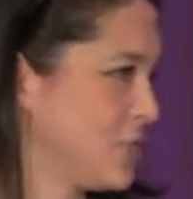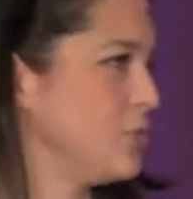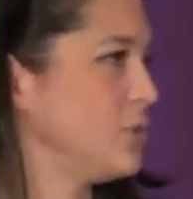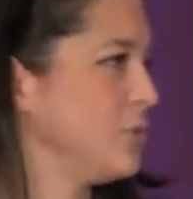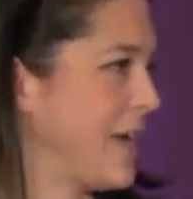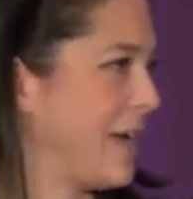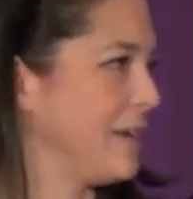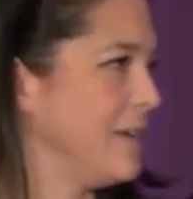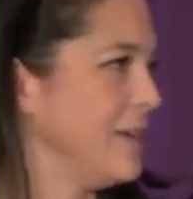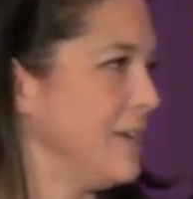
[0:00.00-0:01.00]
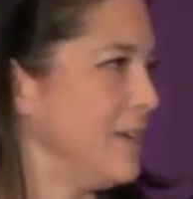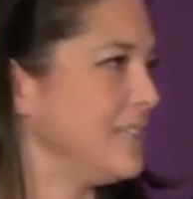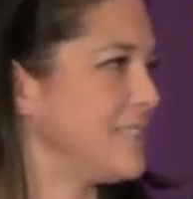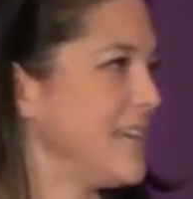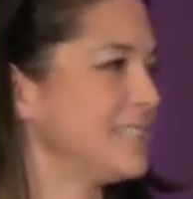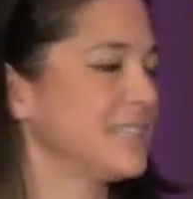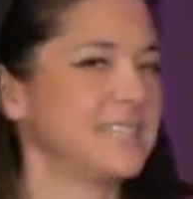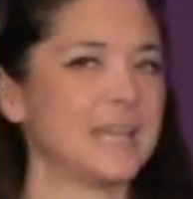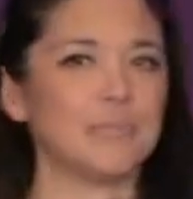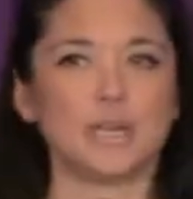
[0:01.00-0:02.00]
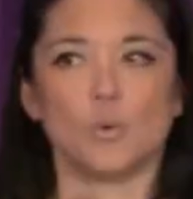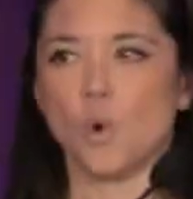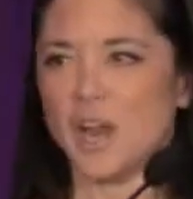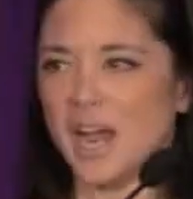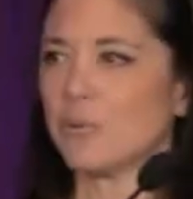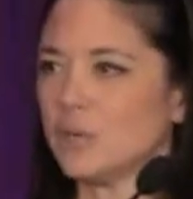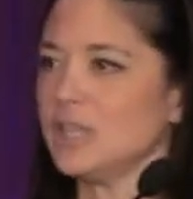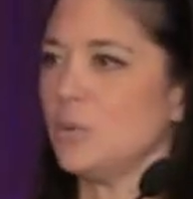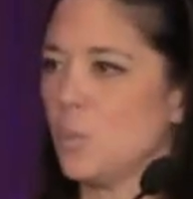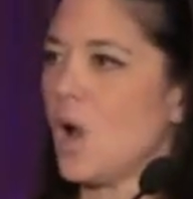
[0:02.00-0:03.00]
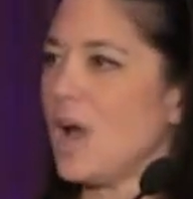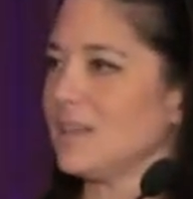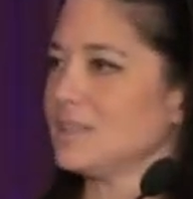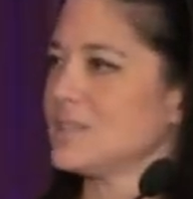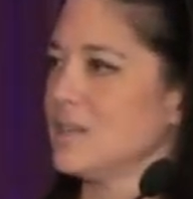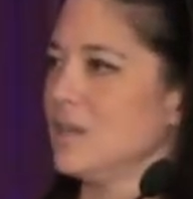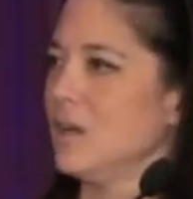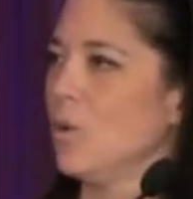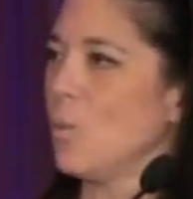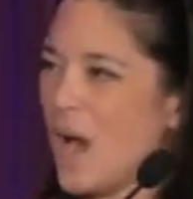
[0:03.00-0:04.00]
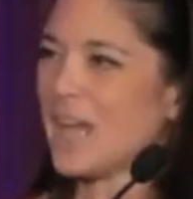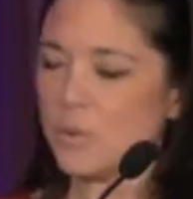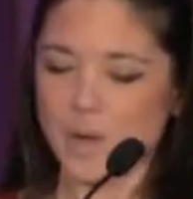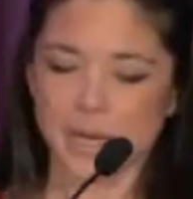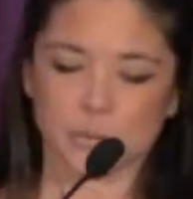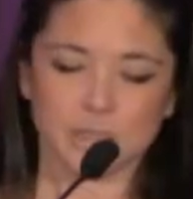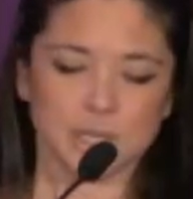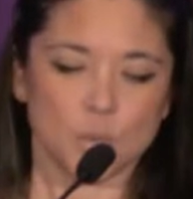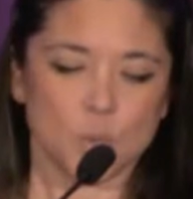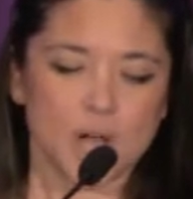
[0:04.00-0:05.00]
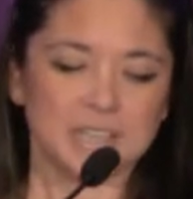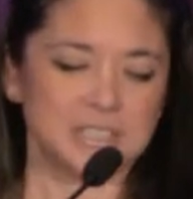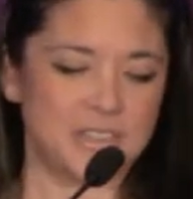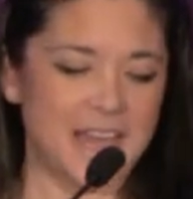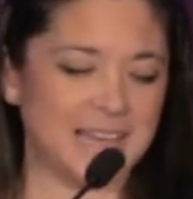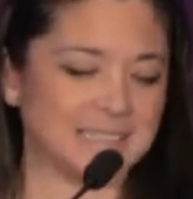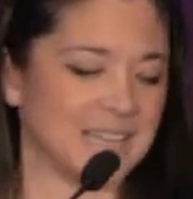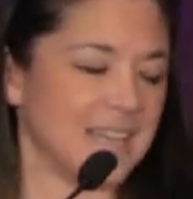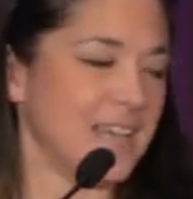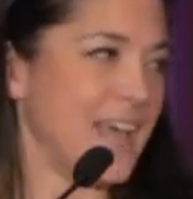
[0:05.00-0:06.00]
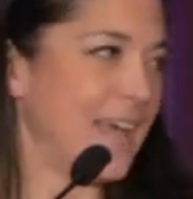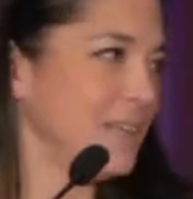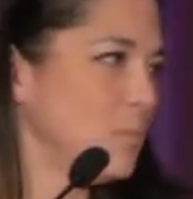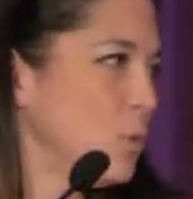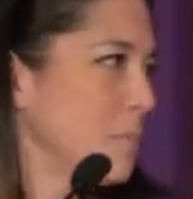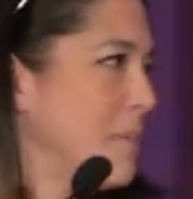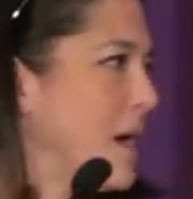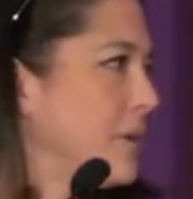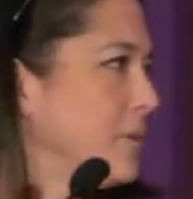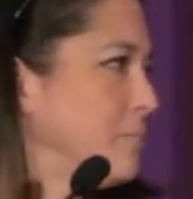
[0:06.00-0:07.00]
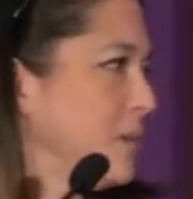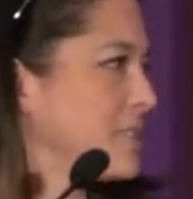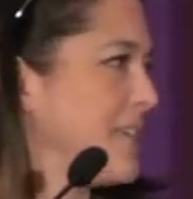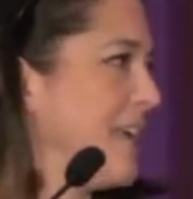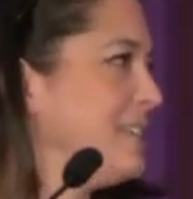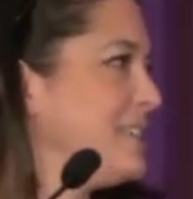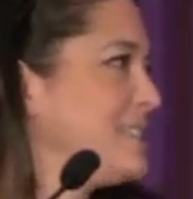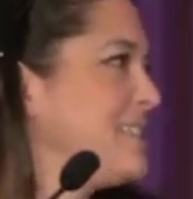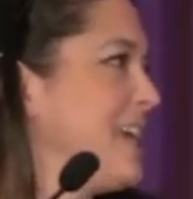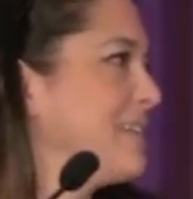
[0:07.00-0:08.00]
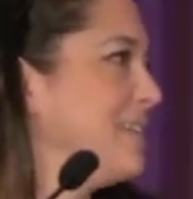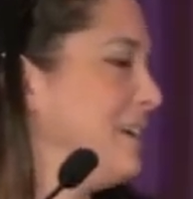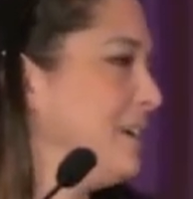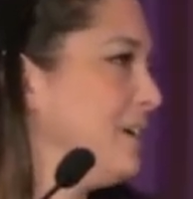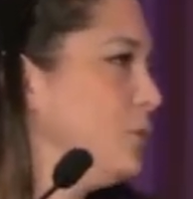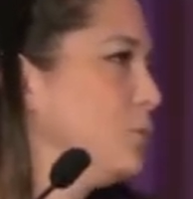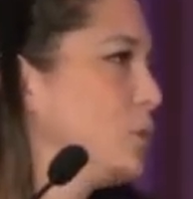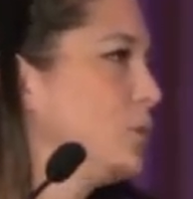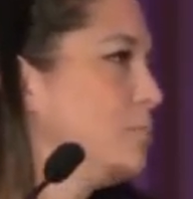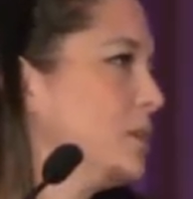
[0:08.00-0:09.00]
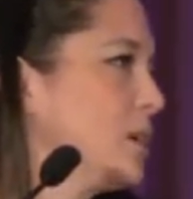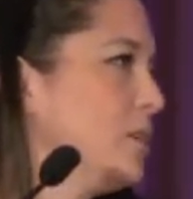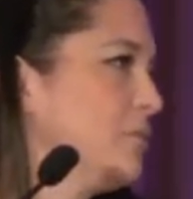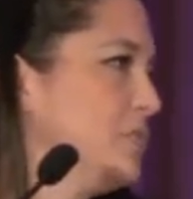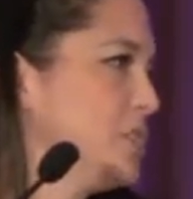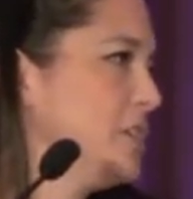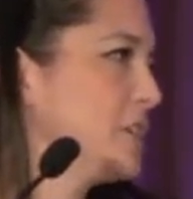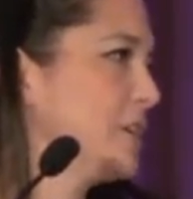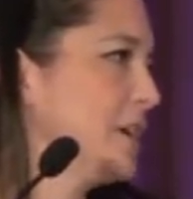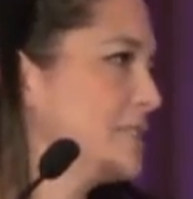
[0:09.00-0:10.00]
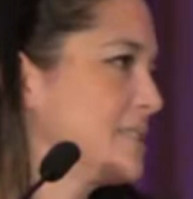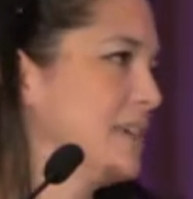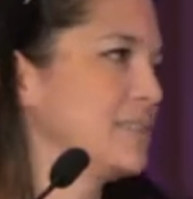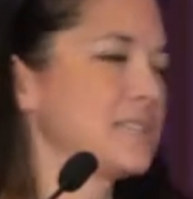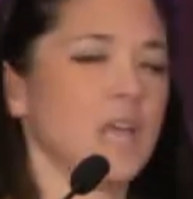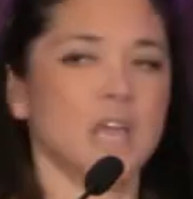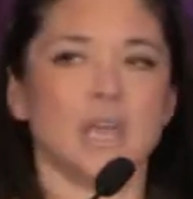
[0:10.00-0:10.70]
to do that. It takes examining what I really want. Why do I really want that? And in more modern books, Andy Stanley, who wrote a book called Visioneering, says,